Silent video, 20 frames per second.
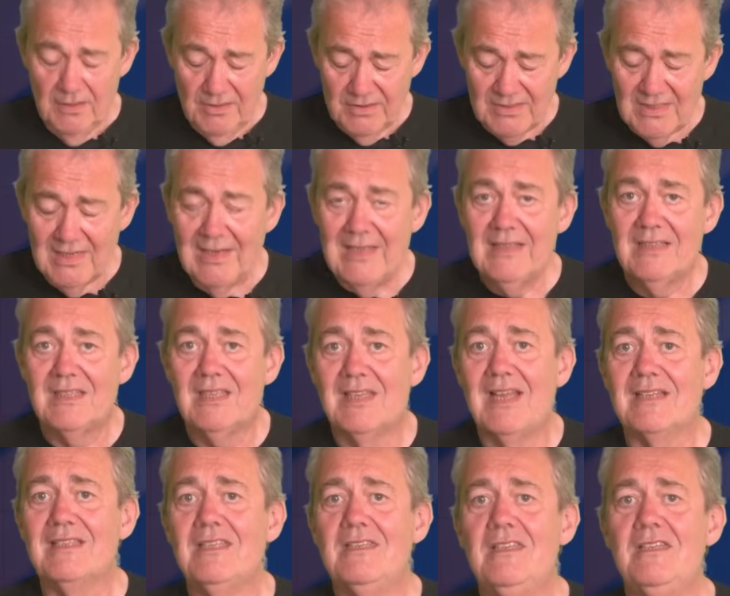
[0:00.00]
There's a link to
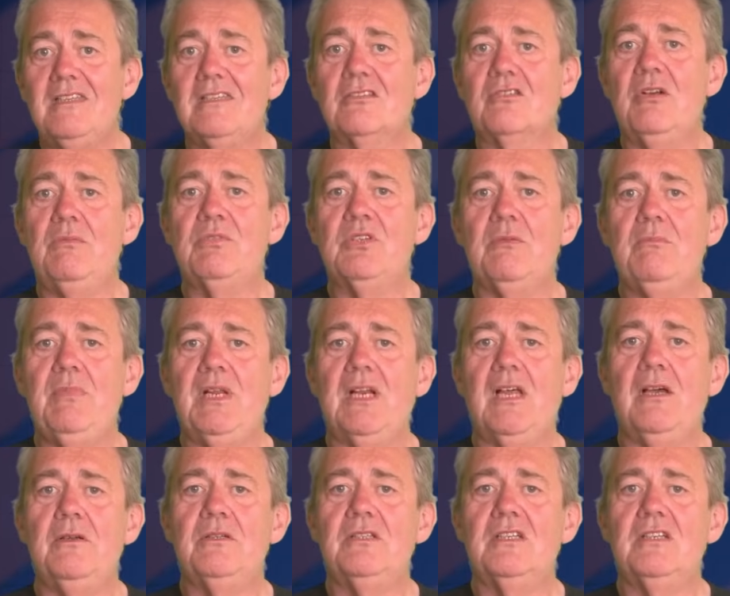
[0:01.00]
that in the description
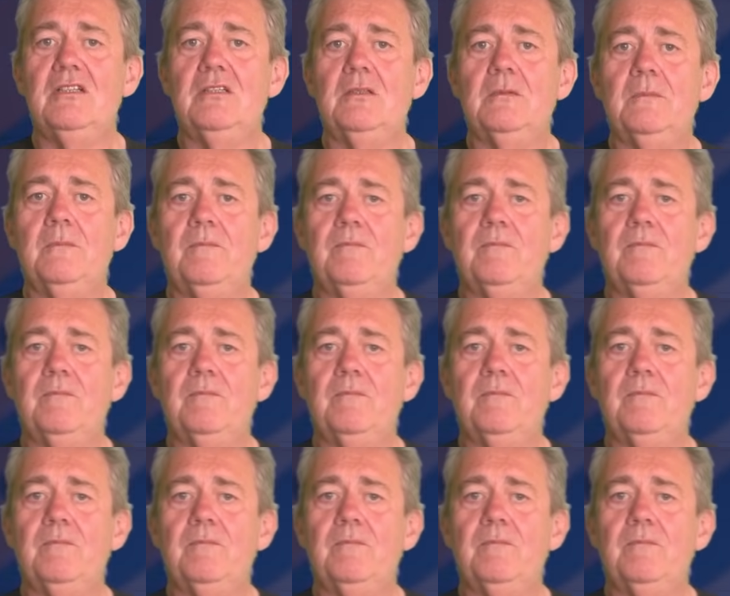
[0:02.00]
below too.